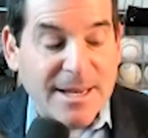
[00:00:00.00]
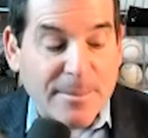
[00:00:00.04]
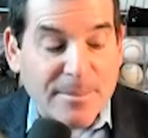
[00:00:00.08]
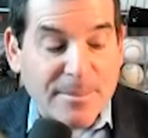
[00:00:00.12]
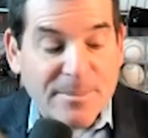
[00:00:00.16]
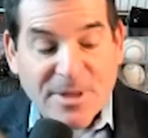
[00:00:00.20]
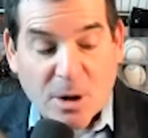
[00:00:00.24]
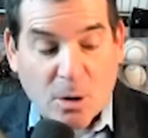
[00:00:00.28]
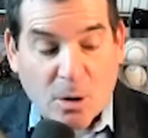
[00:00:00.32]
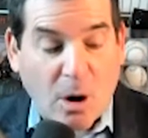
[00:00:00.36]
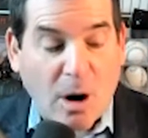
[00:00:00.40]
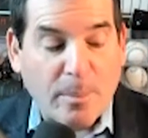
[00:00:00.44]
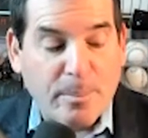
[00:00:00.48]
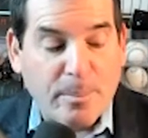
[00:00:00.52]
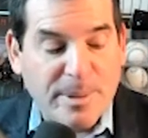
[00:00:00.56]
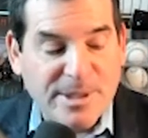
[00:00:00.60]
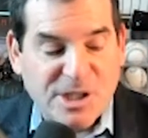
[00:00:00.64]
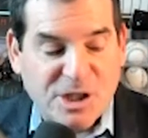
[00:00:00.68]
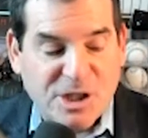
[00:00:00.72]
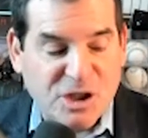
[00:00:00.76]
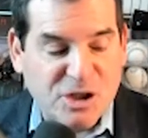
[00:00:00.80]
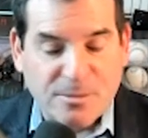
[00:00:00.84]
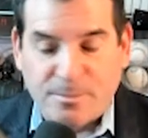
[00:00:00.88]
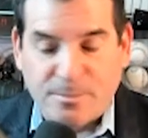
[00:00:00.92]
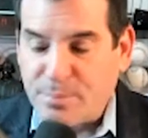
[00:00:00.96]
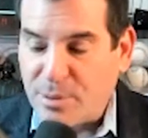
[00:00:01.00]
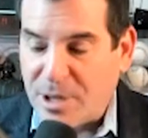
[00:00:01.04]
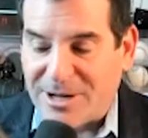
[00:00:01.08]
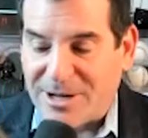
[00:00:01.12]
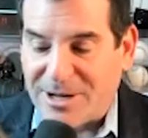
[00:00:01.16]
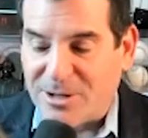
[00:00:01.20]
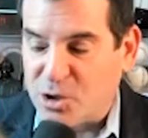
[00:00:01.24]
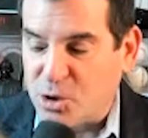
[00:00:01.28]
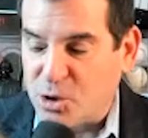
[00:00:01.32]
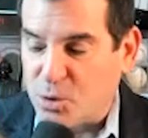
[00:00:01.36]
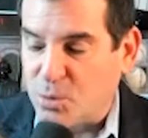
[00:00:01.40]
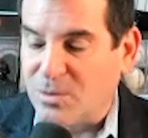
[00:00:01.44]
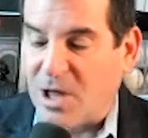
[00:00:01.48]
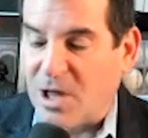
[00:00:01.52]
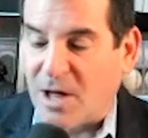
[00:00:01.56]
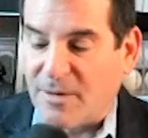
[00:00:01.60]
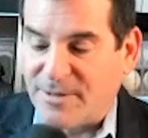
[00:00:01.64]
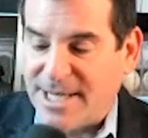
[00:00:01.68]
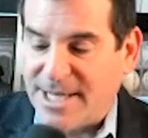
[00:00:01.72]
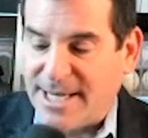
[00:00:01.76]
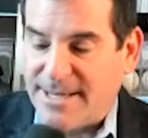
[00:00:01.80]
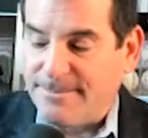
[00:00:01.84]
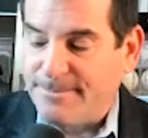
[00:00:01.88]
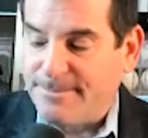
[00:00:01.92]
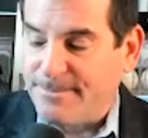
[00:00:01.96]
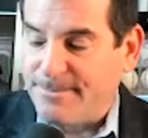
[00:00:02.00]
There are position players who loved it.